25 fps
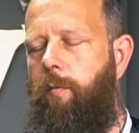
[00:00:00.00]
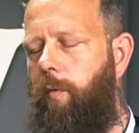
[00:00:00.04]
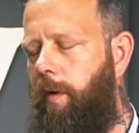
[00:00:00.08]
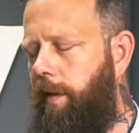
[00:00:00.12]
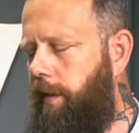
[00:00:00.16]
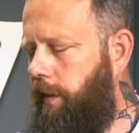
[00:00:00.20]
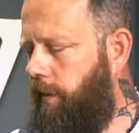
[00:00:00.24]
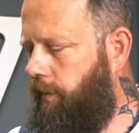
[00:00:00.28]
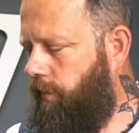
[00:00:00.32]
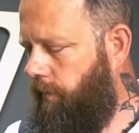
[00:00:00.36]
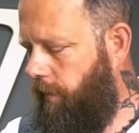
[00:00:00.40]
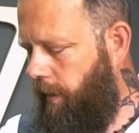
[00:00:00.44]
when
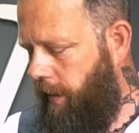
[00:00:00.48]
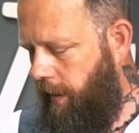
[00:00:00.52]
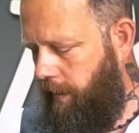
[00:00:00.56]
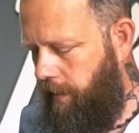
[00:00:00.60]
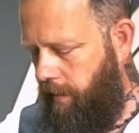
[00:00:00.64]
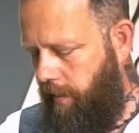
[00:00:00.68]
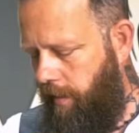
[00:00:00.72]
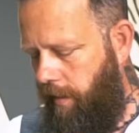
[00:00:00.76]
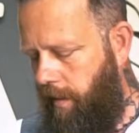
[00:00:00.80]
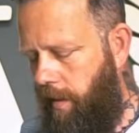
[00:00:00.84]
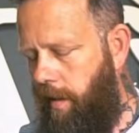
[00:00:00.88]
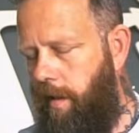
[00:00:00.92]
you're trying
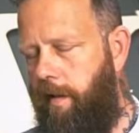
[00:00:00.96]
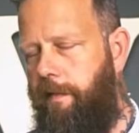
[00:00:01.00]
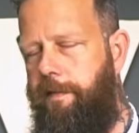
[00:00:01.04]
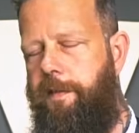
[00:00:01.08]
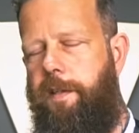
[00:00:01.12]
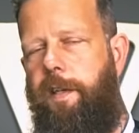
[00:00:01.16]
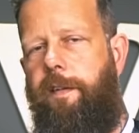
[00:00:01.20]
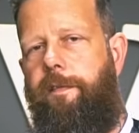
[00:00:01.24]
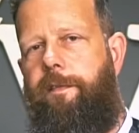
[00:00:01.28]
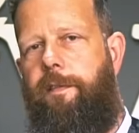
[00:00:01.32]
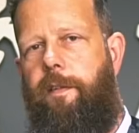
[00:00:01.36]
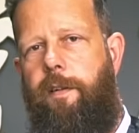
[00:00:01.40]
a lot of
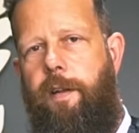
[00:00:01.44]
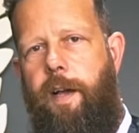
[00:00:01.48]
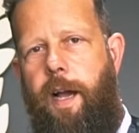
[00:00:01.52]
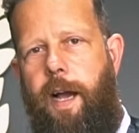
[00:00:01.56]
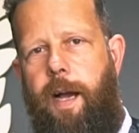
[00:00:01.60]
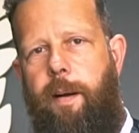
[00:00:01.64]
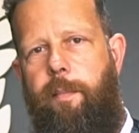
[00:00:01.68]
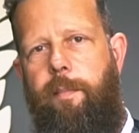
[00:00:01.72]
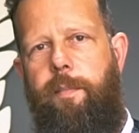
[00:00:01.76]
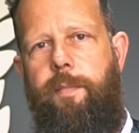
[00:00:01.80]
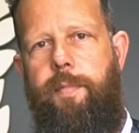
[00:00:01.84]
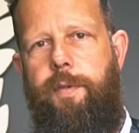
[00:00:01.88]
different
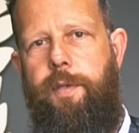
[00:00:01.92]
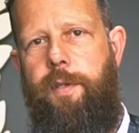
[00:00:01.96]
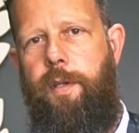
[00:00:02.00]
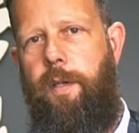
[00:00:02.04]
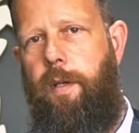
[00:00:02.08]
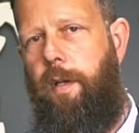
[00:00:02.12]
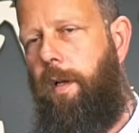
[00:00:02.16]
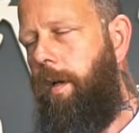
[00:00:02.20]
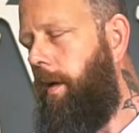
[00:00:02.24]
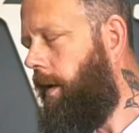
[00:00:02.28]
amps